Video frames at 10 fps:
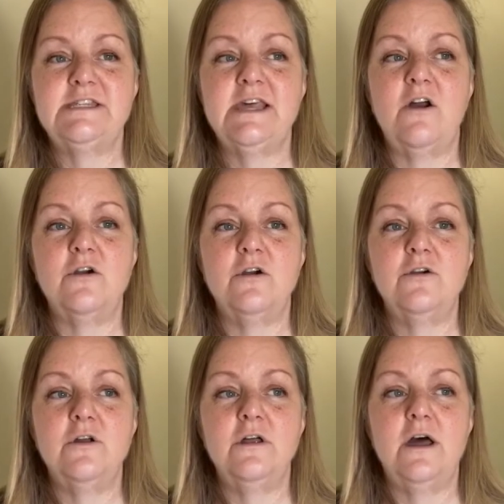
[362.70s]

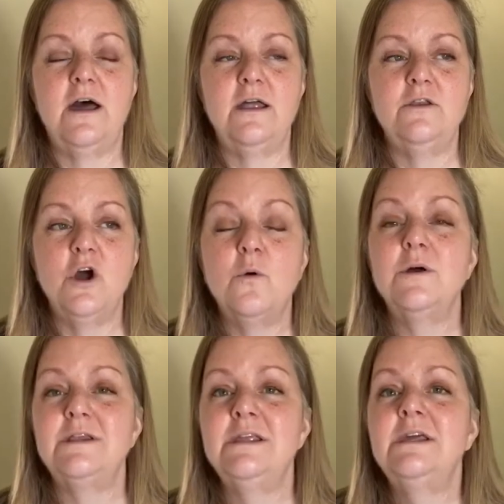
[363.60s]
are
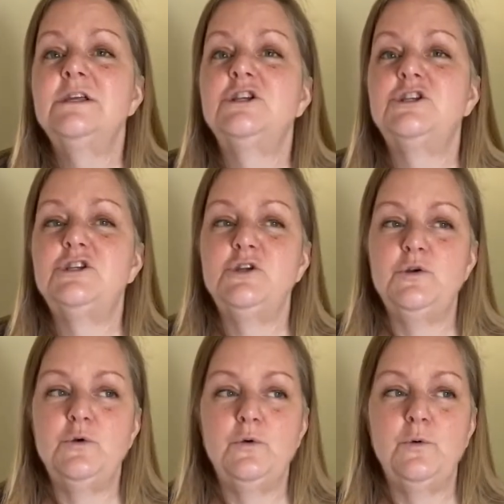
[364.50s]
known
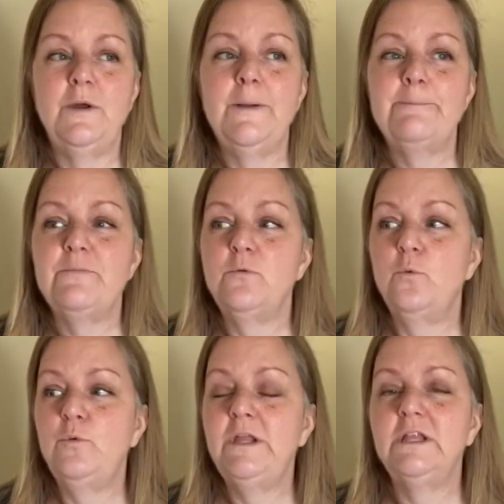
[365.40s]
to
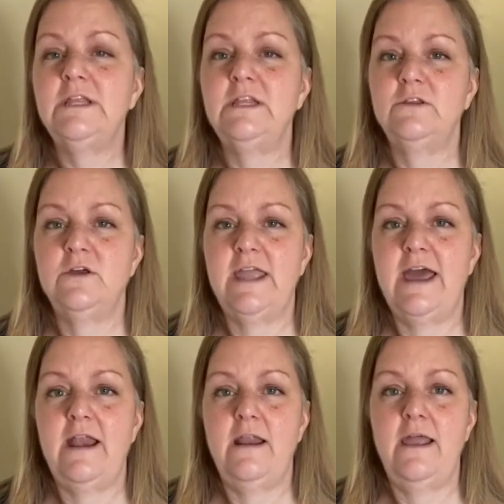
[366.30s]
really look
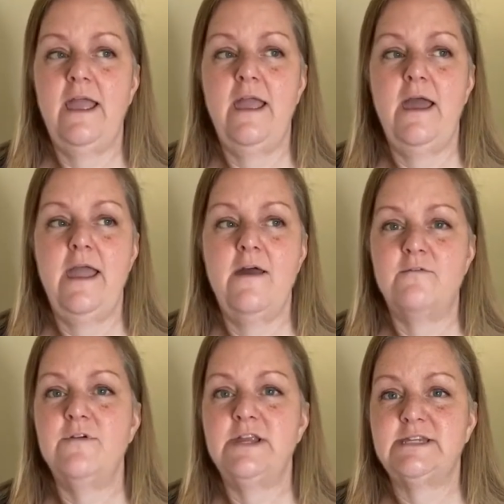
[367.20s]
at
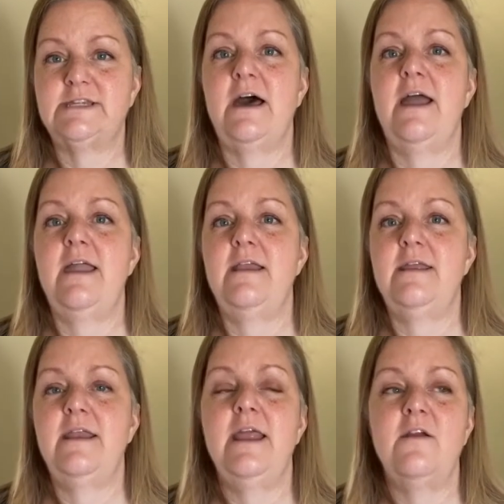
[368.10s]
every side
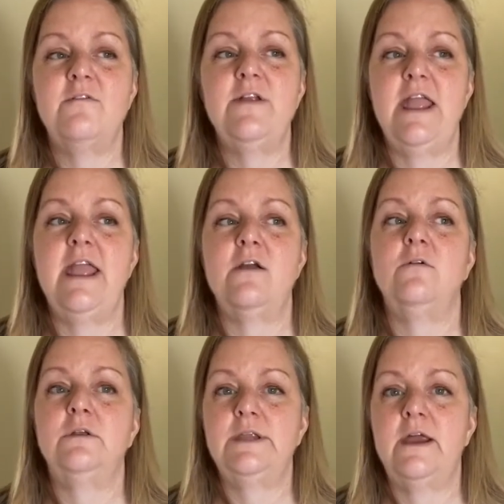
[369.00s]
and every
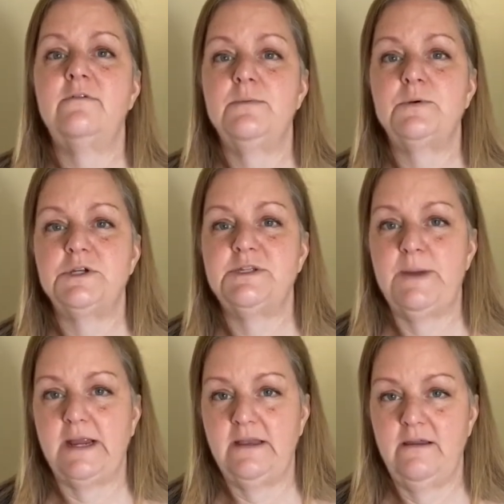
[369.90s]
angle and every
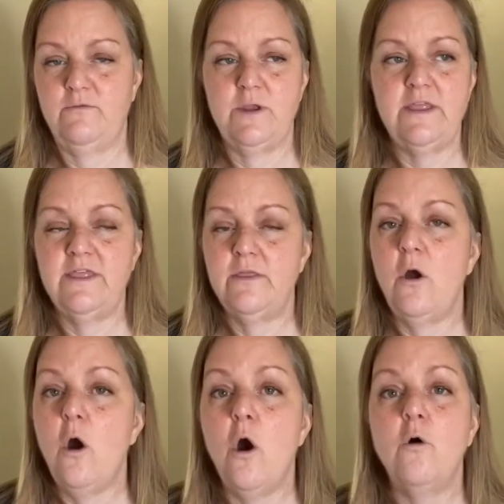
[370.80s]
perspective. We
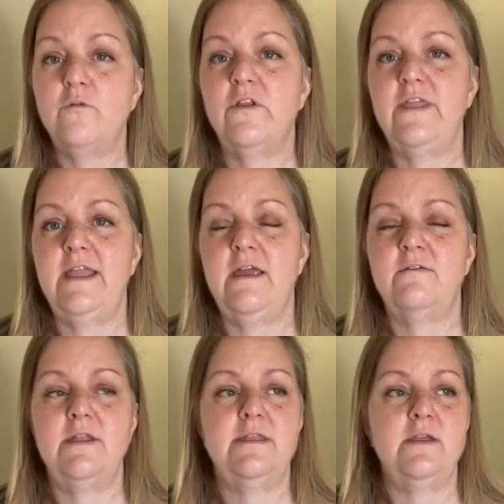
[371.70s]
overthink
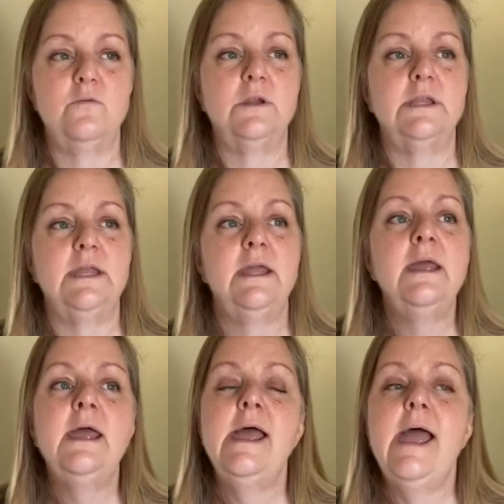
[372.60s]
everything, really.
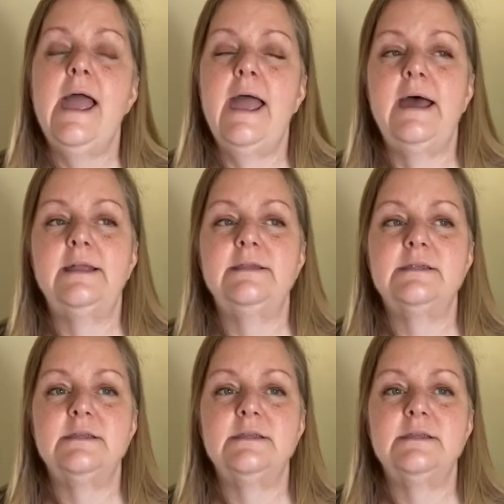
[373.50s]
And